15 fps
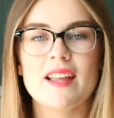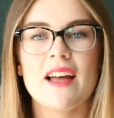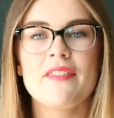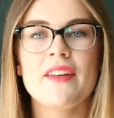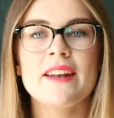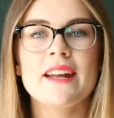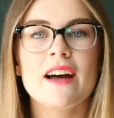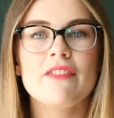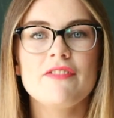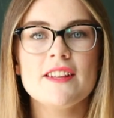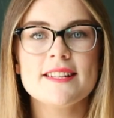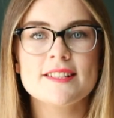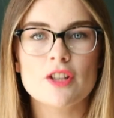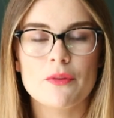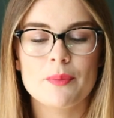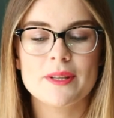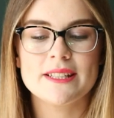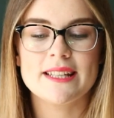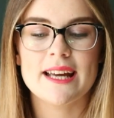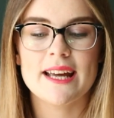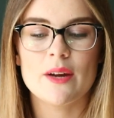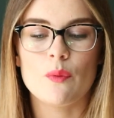And then our fifth stop of the
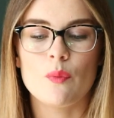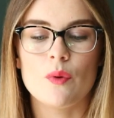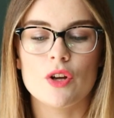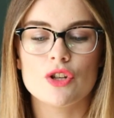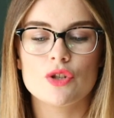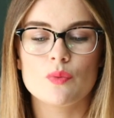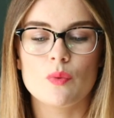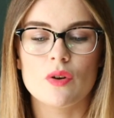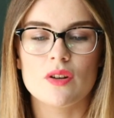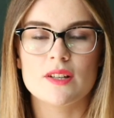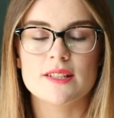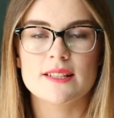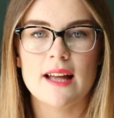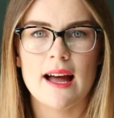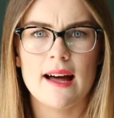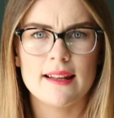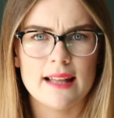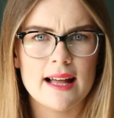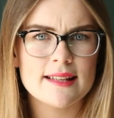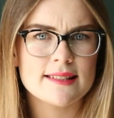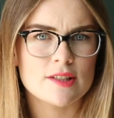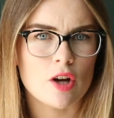day, which was our
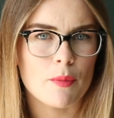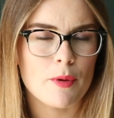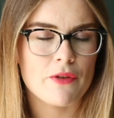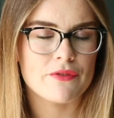last stop